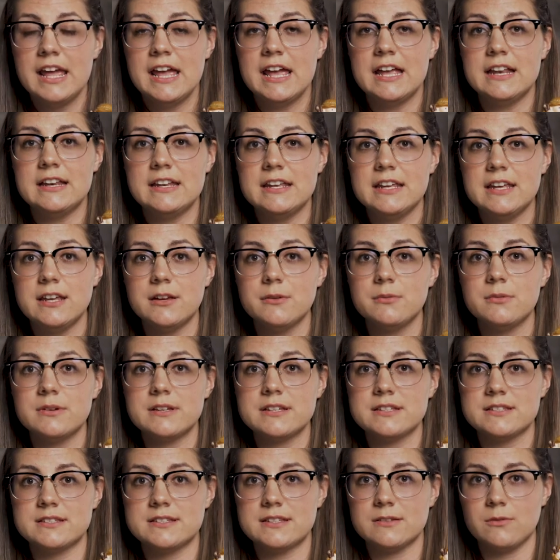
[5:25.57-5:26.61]
And he
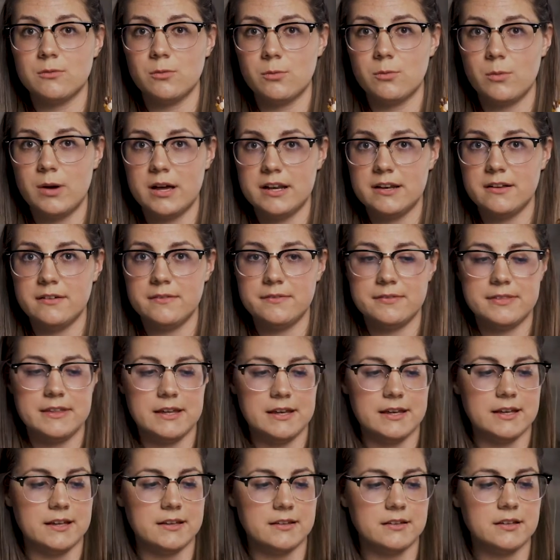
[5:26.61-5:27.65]
was one of
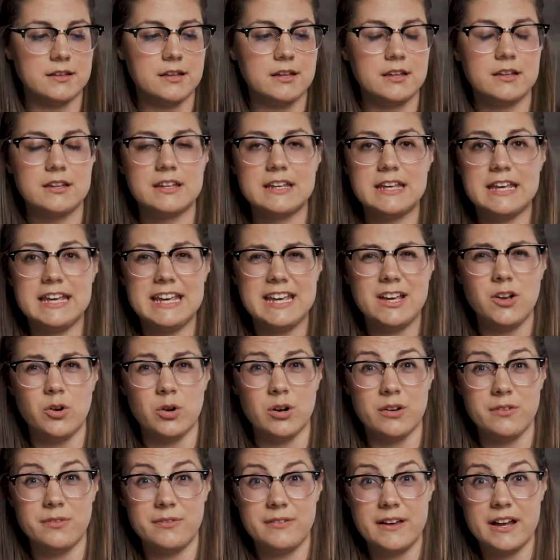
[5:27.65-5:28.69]
the king
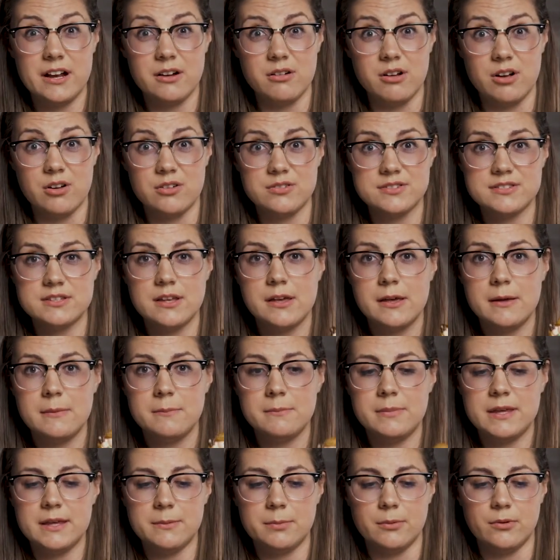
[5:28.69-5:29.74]
or Pharaoh's
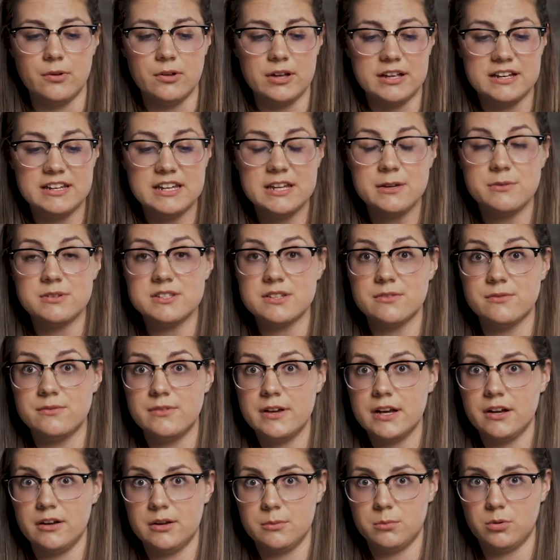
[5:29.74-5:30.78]
people, and he was a
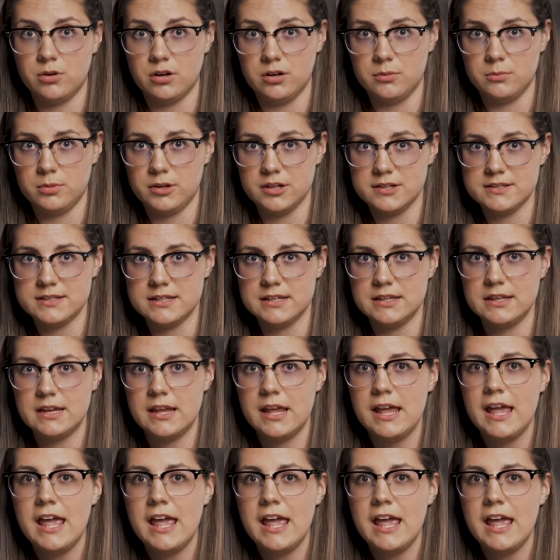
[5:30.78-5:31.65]
very important person.